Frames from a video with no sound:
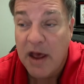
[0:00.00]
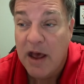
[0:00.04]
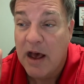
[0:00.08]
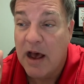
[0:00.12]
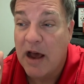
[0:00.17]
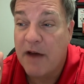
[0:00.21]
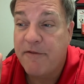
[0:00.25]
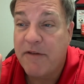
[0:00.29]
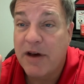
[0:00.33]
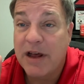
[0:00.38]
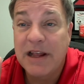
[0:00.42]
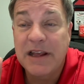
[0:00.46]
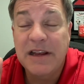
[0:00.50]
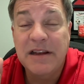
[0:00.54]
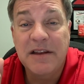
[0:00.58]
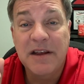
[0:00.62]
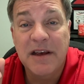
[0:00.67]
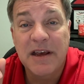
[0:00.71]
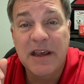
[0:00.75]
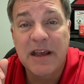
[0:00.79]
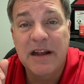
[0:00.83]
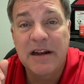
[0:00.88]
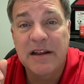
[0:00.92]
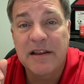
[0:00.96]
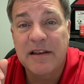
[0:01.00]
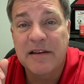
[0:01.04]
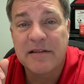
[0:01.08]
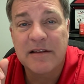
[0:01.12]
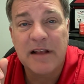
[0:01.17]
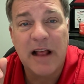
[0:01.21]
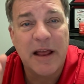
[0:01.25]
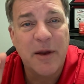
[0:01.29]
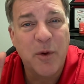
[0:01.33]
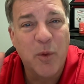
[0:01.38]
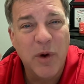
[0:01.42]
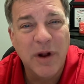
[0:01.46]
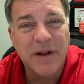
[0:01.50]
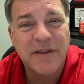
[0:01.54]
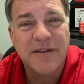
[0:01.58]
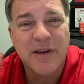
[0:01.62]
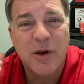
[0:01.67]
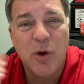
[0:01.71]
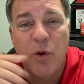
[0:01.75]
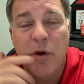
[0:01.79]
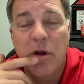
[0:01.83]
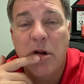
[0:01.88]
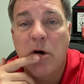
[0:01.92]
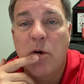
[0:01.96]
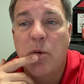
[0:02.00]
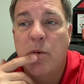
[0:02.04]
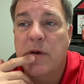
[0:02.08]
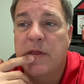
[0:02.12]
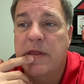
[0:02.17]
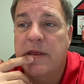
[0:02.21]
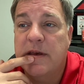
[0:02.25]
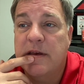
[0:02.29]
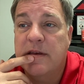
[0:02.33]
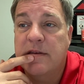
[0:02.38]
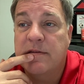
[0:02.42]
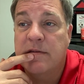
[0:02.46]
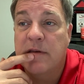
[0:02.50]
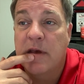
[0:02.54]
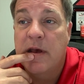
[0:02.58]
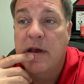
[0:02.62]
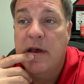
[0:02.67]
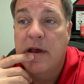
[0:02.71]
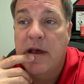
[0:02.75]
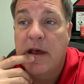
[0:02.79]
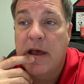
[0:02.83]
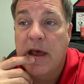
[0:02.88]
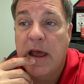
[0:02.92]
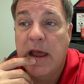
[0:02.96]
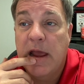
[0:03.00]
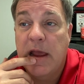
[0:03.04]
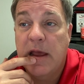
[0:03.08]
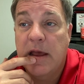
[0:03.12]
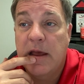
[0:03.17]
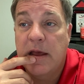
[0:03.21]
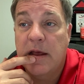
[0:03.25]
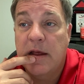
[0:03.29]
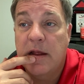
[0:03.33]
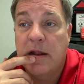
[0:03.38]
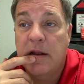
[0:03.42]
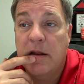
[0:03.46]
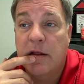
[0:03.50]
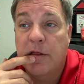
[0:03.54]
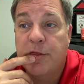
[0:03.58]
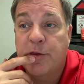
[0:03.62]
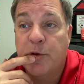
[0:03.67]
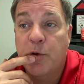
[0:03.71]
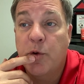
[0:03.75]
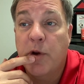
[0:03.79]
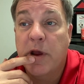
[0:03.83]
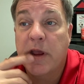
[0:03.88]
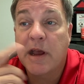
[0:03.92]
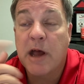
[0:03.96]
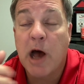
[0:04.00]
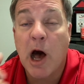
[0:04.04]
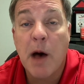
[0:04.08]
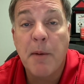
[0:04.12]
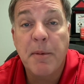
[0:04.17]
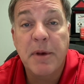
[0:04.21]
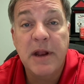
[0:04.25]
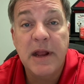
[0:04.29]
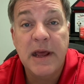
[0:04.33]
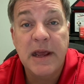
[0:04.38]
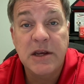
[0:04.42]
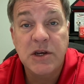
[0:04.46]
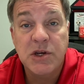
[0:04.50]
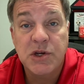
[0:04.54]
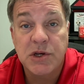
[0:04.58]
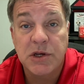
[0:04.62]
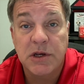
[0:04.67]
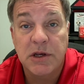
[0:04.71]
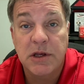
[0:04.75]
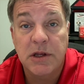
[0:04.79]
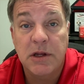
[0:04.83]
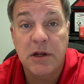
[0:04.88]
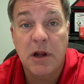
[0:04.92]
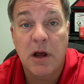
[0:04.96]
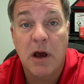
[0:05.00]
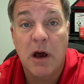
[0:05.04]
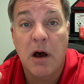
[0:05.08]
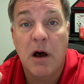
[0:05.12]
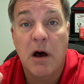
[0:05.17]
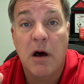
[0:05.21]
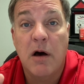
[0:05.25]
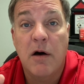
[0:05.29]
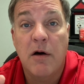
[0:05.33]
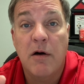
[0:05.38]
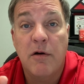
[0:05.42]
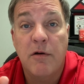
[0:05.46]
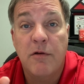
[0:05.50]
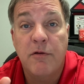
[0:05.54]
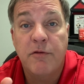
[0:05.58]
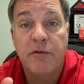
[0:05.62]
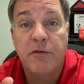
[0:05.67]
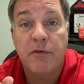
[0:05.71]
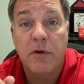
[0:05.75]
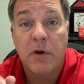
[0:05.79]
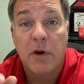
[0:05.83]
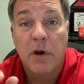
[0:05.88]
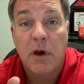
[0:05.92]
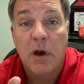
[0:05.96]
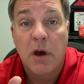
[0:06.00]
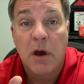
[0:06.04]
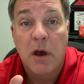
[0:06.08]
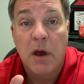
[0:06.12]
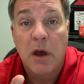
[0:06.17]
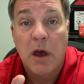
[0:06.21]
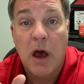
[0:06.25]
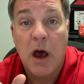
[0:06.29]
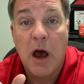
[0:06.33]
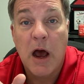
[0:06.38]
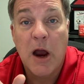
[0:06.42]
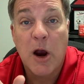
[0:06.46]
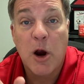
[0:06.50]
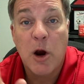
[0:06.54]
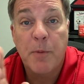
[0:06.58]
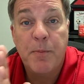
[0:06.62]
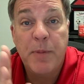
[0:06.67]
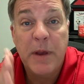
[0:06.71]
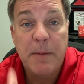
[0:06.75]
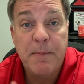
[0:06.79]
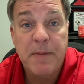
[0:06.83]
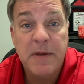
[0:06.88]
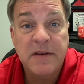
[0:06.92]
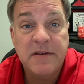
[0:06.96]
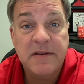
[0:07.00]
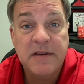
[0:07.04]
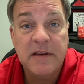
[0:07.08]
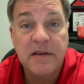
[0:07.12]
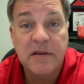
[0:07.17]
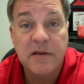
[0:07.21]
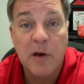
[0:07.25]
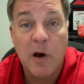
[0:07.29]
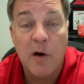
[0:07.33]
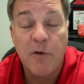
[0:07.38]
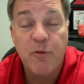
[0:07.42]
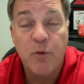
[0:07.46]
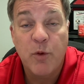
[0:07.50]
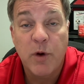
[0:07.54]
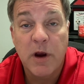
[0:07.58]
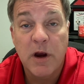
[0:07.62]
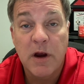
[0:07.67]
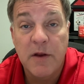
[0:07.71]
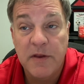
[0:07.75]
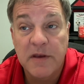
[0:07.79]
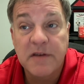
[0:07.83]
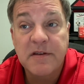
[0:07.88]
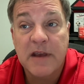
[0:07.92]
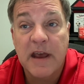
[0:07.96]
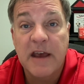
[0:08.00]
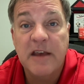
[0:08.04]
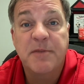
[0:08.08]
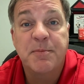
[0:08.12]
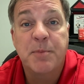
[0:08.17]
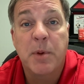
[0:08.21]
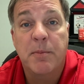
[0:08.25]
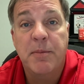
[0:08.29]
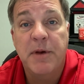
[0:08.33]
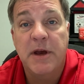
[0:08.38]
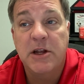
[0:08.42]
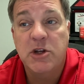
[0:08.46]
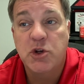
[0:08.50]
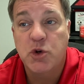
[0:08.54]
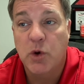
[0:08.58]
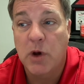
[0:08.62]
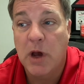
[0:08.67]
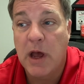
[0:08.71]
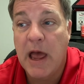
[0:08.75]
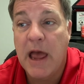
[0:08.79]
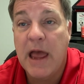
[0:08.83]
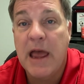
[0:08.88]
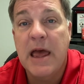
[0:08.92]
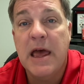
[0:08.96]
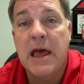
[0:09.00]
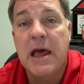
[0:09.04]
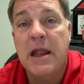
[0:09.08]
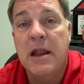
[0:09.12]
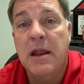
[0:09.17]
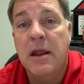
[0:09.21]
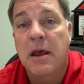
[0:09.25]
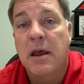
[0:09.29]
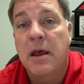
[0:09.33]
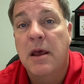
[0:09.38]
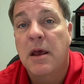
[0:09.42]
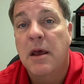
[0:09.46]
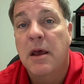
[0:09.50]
I finally dug into this, like, what's going on with this? And through a combination of our PPC software, in this case Perpetua, and